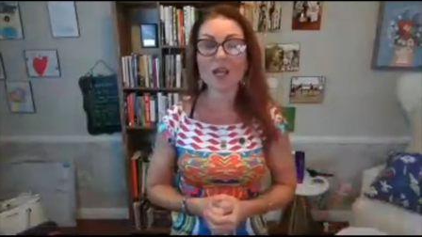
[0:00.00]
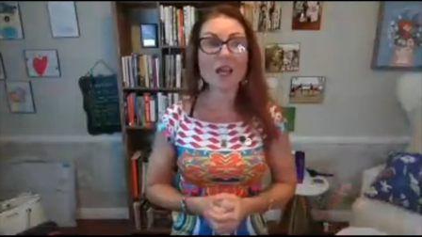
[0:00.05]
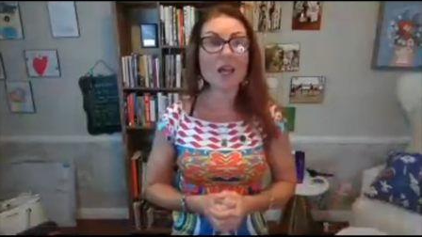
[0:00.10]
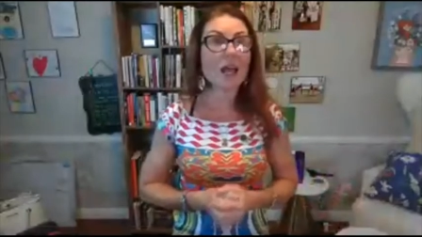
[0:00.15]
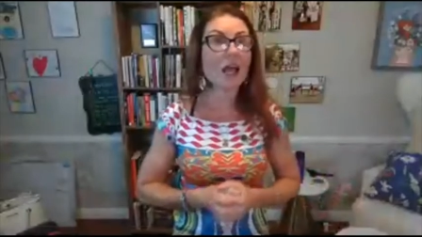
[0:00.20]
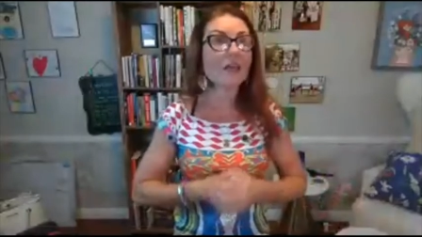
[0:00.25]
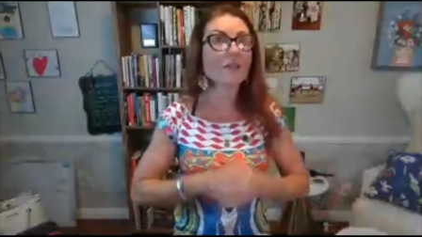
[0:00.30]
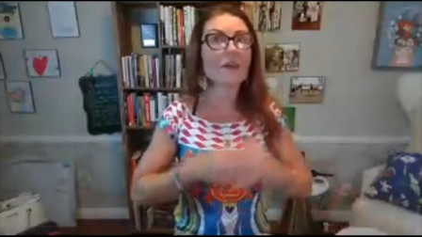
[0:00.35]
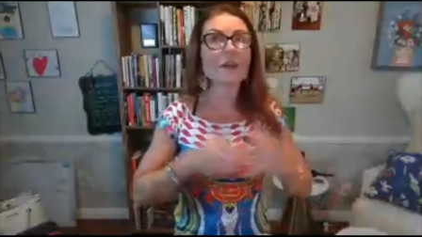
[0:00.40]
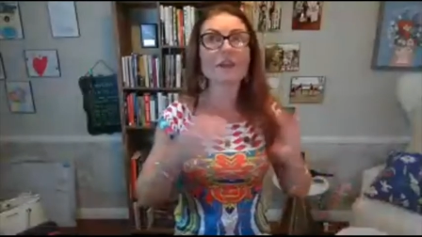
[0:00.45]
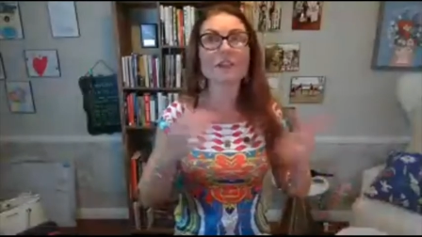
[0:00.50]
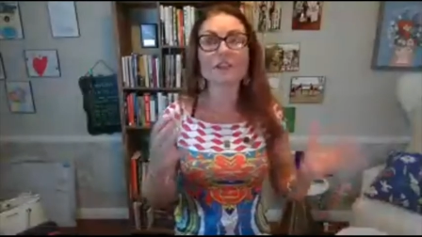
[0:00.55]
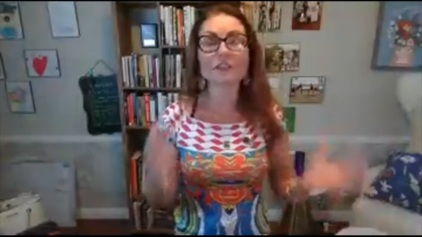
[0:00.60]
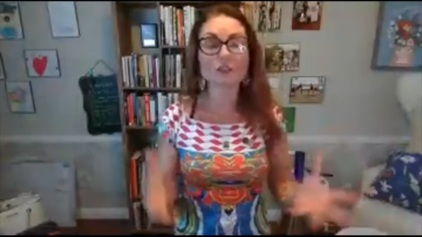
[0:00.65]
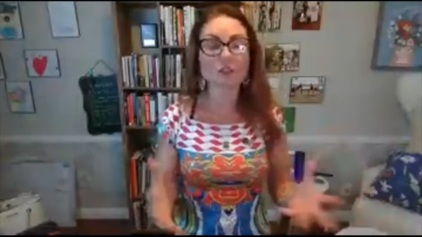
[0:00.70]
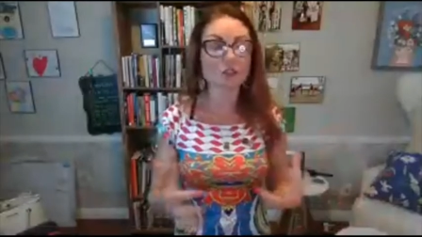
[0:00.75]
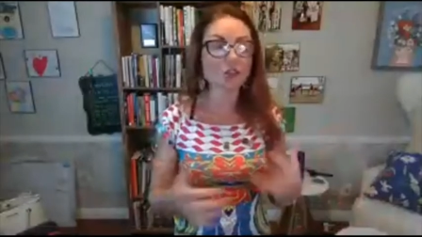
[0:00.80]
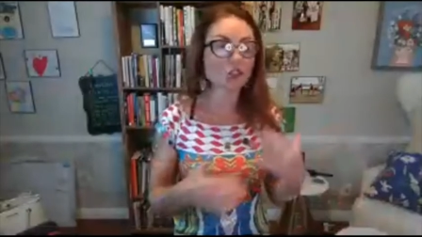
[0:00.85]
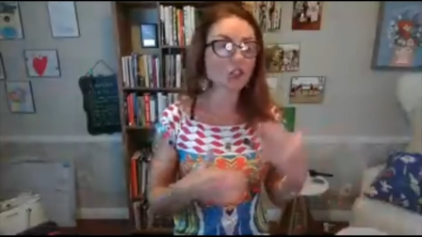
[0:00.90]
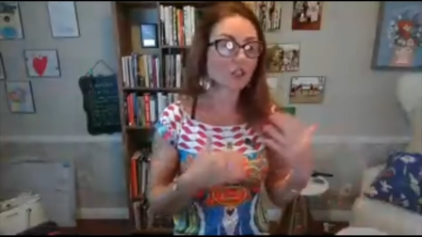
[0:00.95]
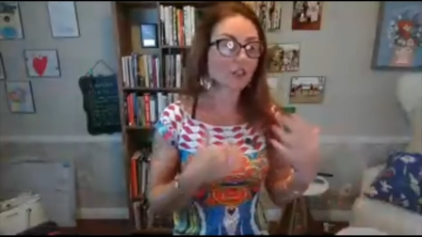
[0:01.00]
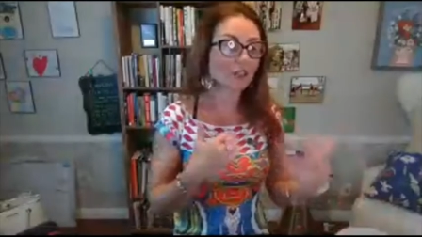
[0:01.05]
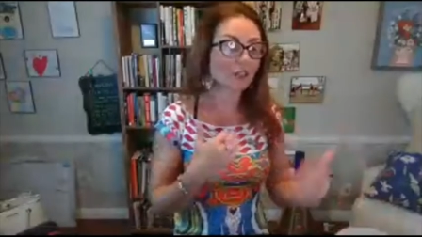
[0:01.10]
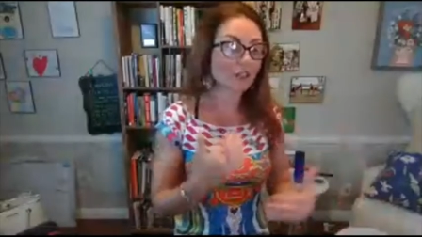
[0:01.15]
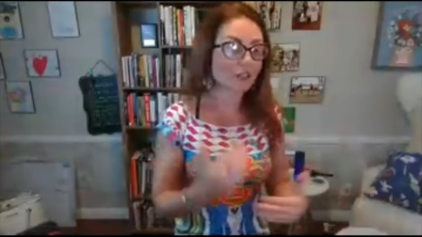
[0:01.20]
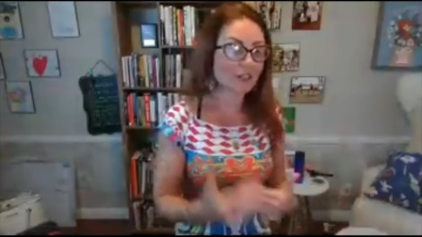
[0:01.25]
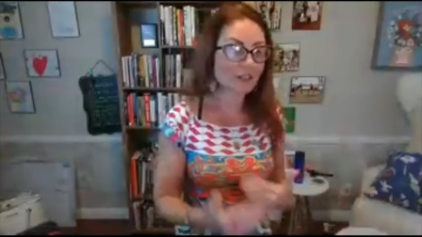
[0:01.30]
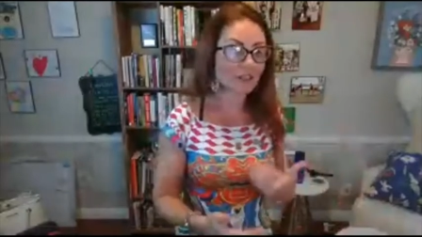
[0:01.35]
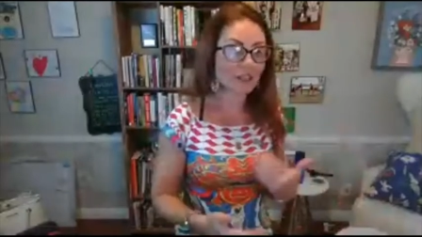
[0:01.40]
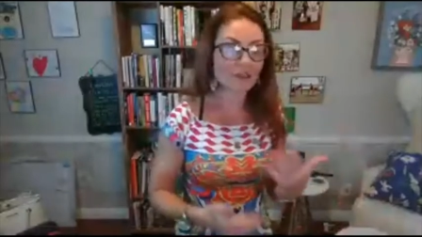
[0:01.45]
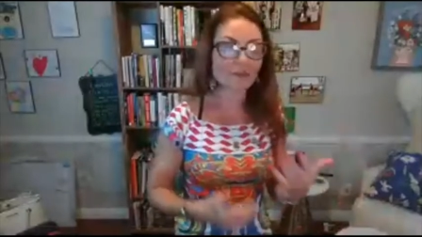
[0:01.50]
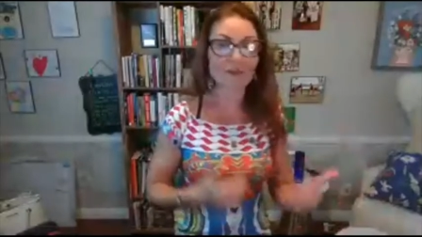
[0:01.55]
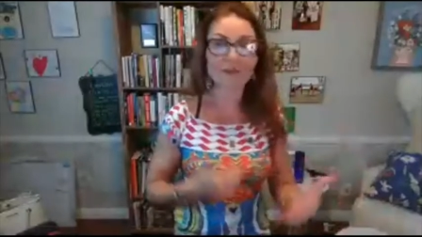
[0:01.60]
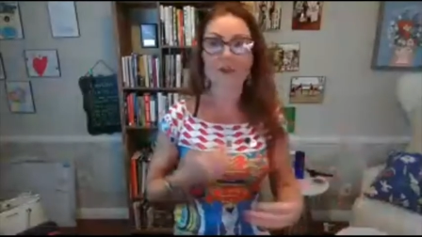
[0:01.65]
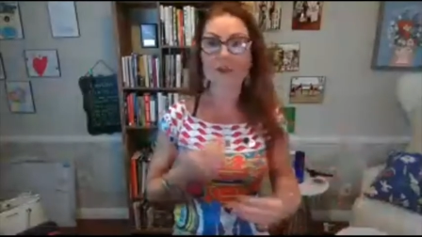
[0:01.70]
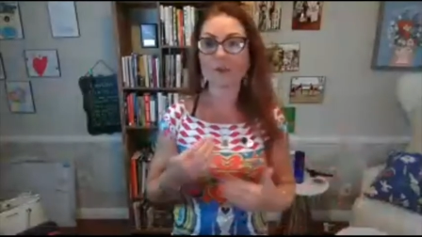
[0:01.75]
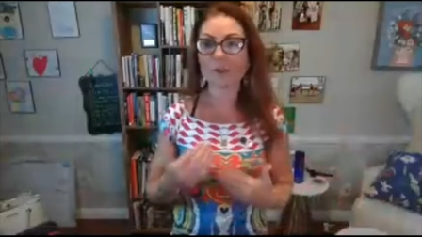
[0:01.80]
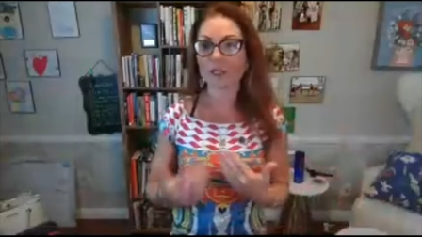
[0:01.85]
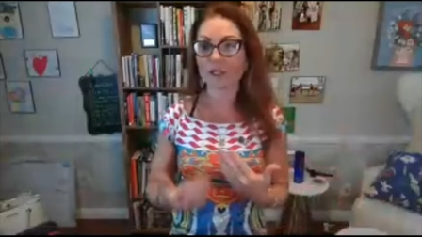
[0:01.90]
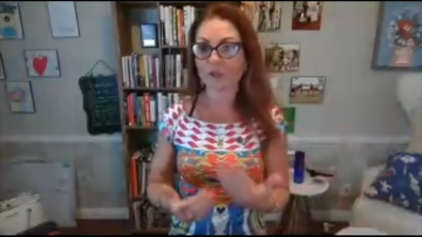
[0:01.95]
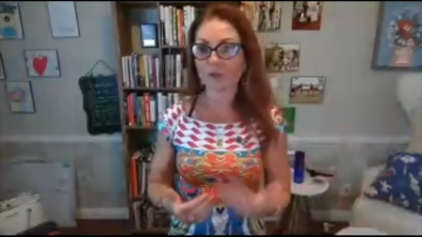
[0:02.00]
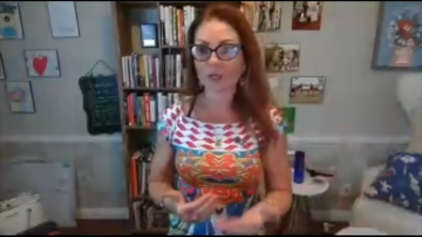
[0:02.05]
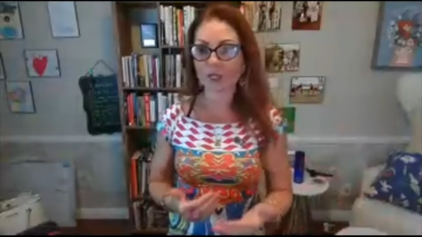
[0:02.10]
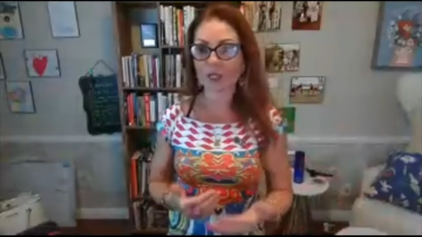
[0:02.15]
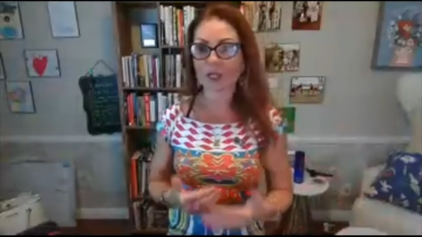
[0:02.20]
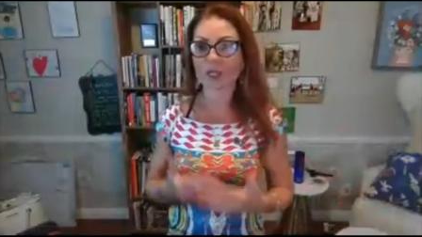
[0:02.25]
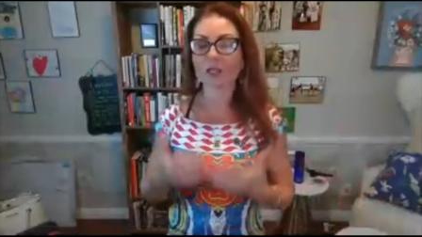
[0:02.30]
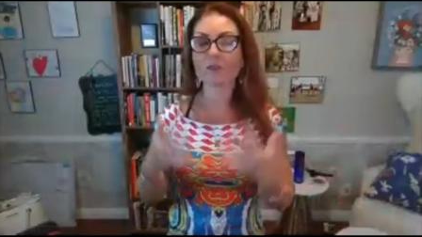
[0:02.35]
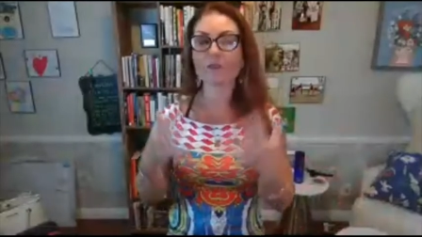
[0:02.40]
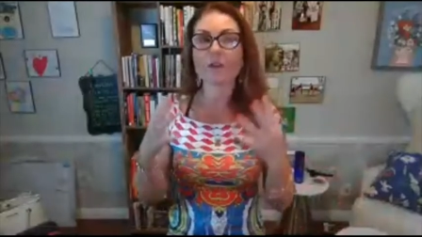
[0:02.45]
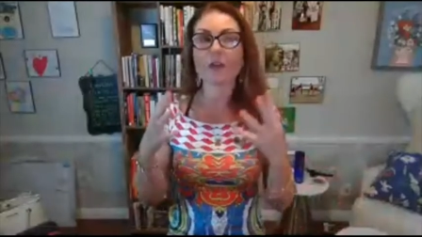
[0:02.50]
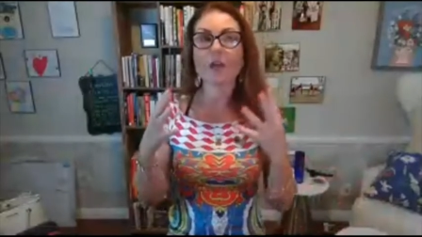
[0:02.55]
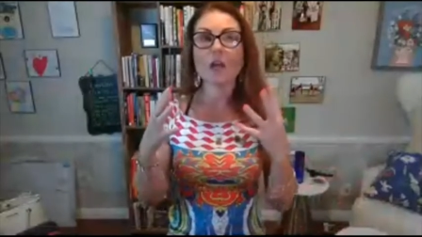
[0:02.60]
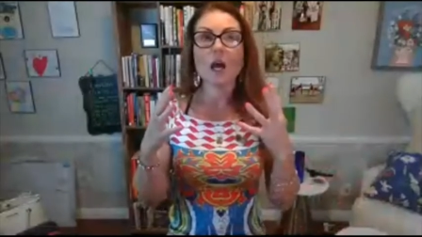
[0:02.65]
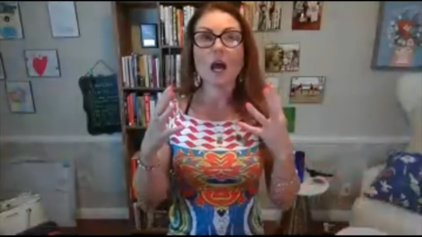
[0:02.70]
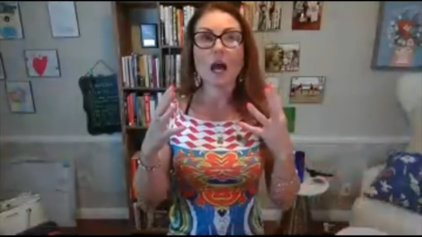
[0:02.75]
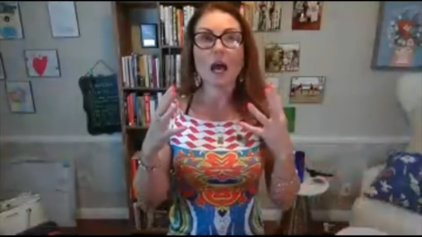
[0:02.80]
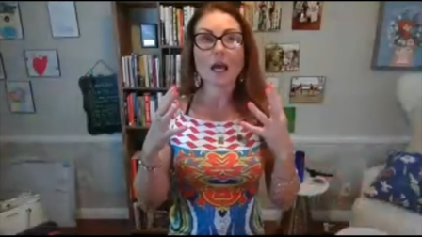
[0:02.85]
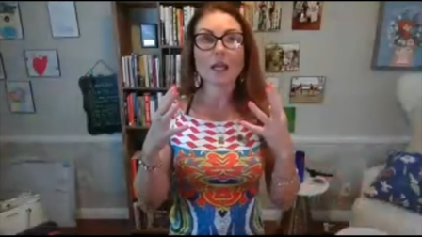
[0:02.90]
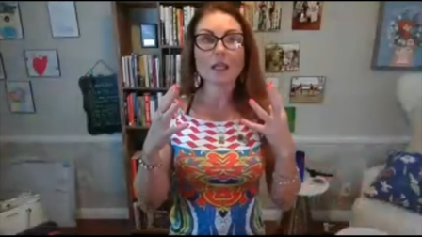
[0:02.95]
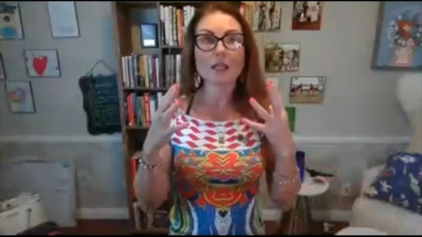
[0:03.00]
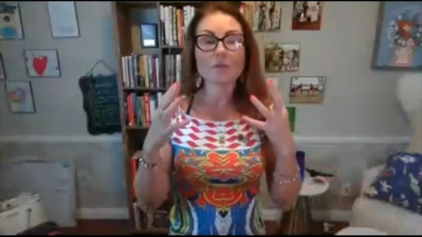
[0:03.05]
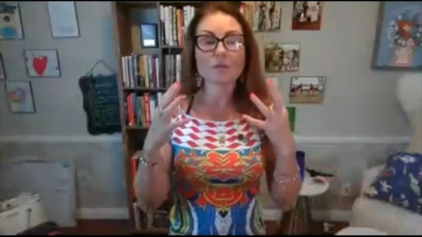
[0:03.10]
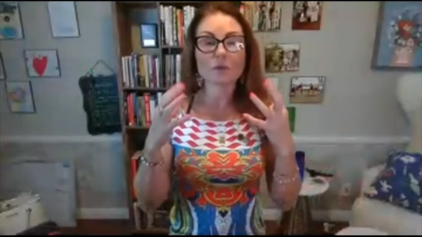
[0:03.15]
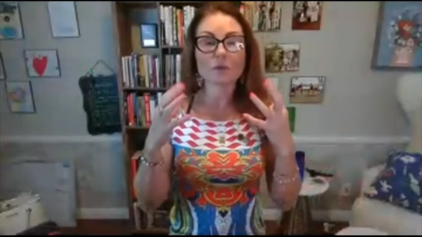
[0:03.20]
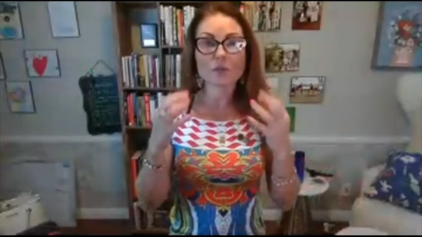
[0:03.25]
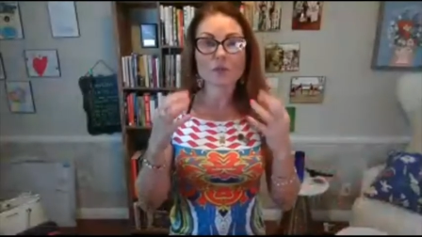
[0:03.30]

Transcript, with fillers: and i search and i discover i be creative i am